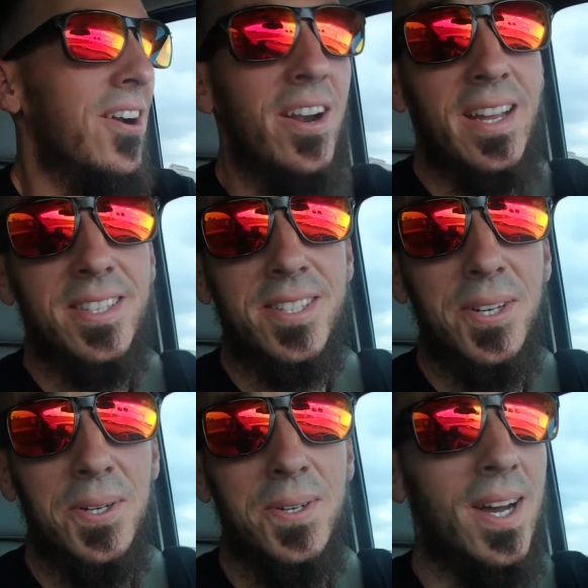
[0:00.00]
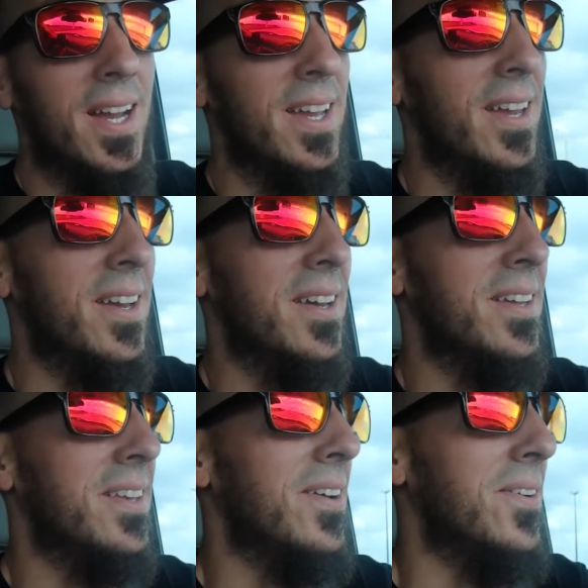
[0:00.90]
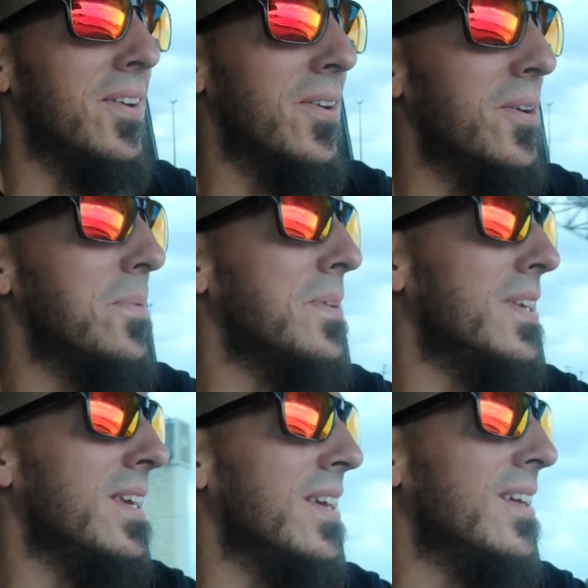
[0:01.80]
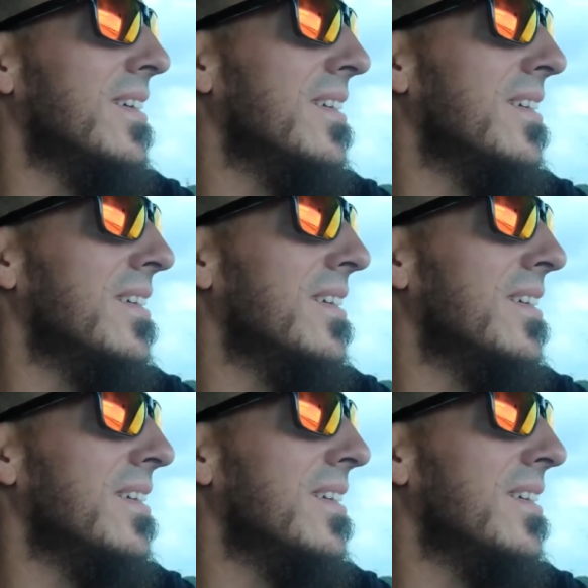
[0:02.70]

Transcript: Alright, so I don't normally